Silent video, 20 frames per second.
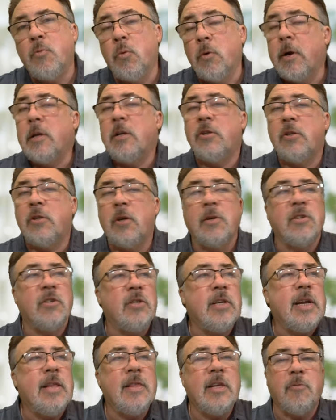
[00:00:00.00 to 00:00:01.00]
is, we're going to start
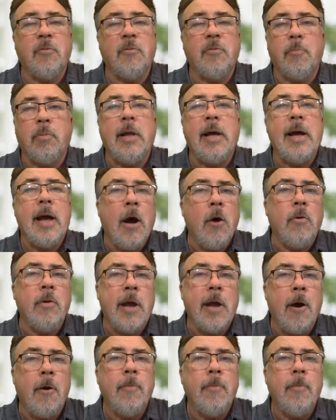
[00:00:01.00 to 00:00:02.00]
seeing this play
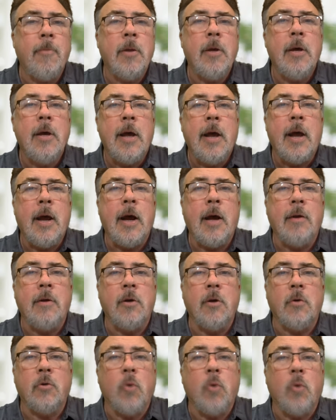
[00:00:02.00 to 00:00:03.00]
out now
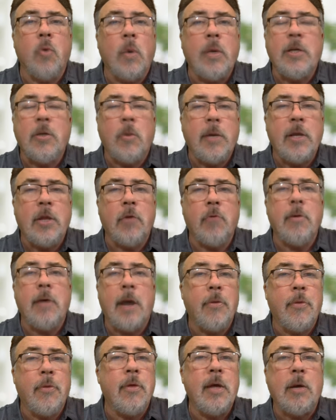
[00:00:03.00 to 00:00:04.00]
and you know,
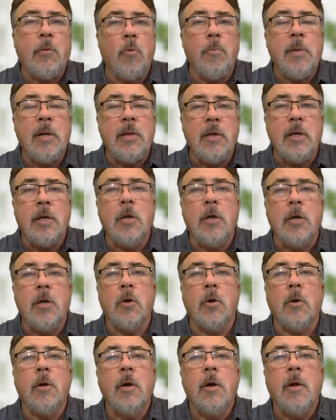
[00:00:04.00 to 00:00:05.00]
2023, I think, will be the
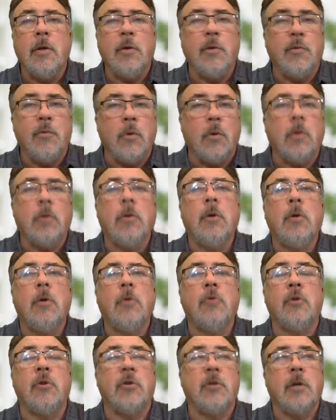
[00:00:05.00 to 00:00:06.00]
year that the
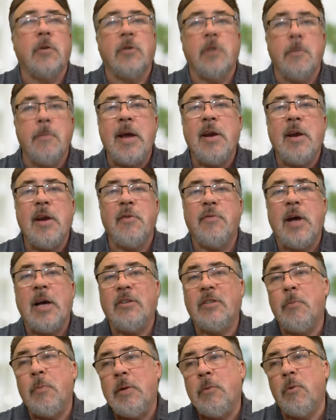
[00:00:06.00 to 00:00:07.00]
foreclosure starts to
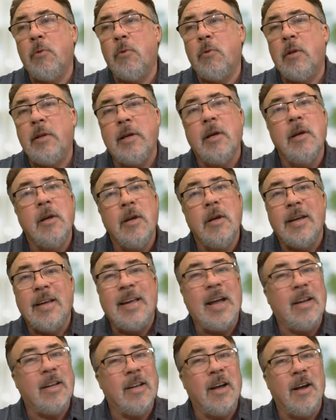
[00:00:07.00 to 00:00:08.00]
manifest, and we really
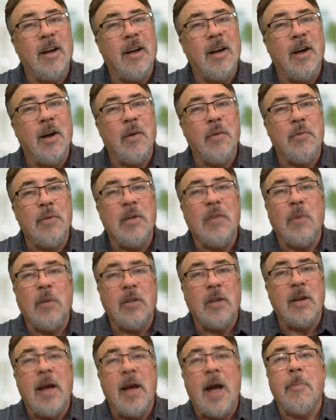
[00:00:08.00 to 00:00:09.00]
get a, a feel of
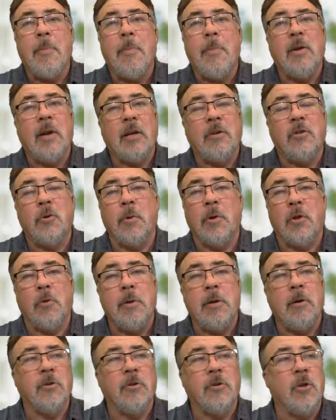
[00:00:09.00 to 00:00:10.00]
going to happen the next two or
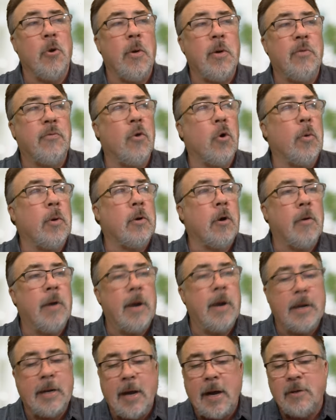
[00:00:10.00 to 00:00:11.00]
three years going forward. All
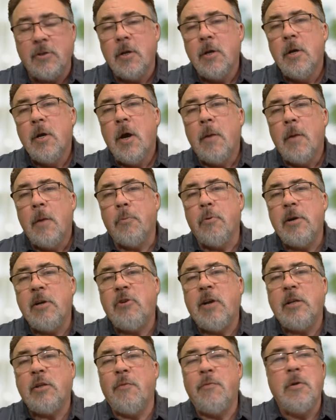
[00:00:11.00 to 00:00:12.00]
right, guys,
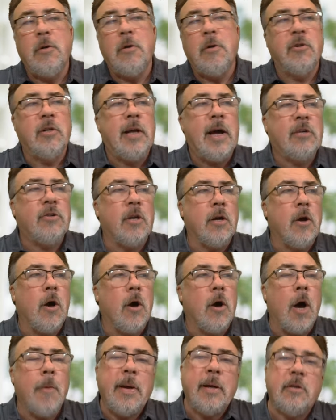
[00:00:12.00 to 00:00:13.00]
appreciate the views, likes, and
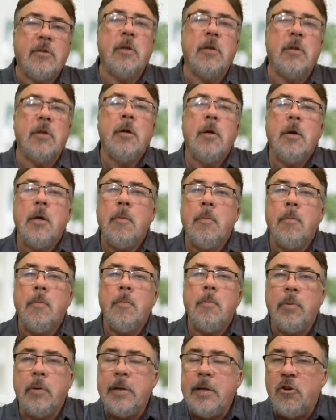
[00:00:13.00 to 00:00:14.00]
comments.
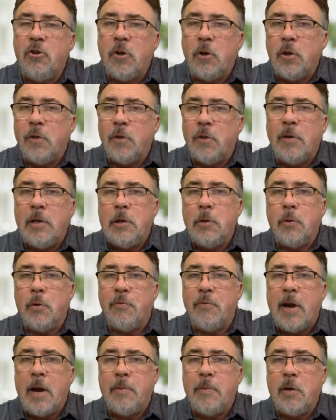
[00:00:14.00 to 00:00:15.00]
Please share the video with
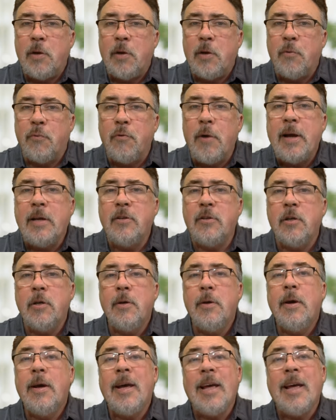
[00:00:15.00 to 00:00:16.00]
your family and
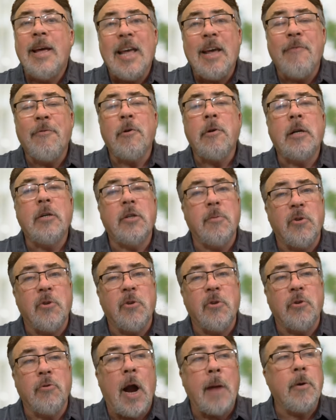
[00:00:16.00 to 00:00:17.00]
friends. If you're not a
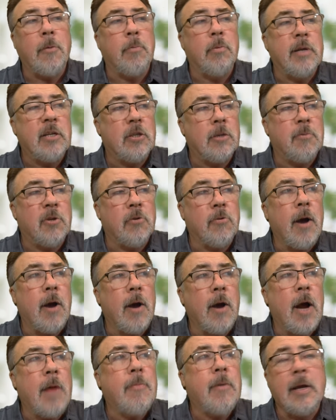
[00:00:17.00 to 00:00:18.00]
subscriber, please
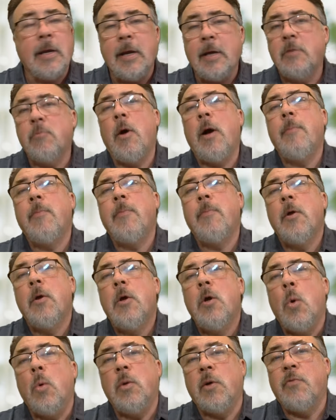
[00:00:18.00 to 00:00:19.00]
subscribe. And guess what?
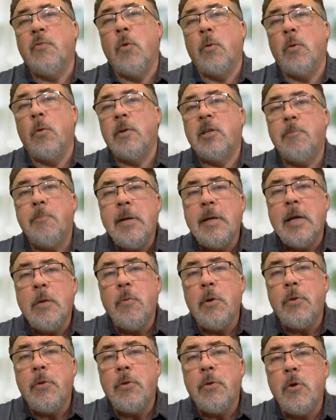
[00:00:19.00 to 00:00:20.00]
We'll look forward to
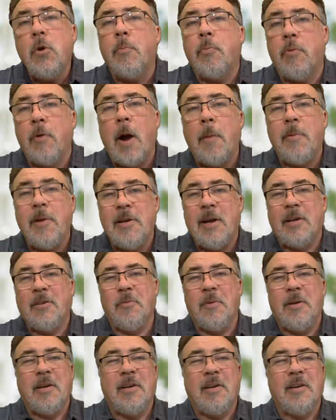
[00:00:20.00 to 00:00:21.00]
speaking with you probably
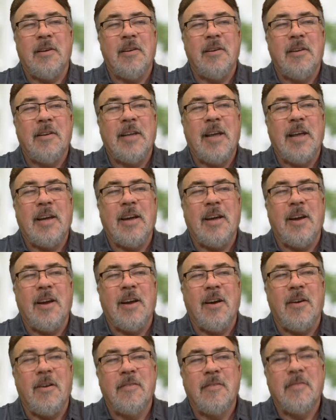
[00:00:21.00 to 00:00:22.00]
next week. Take
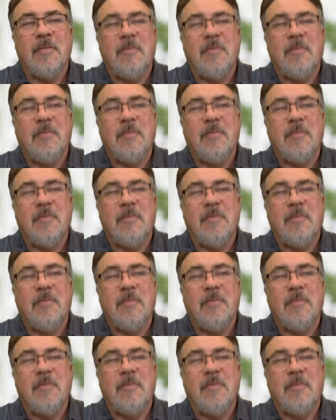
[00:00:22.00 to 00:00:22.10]
care.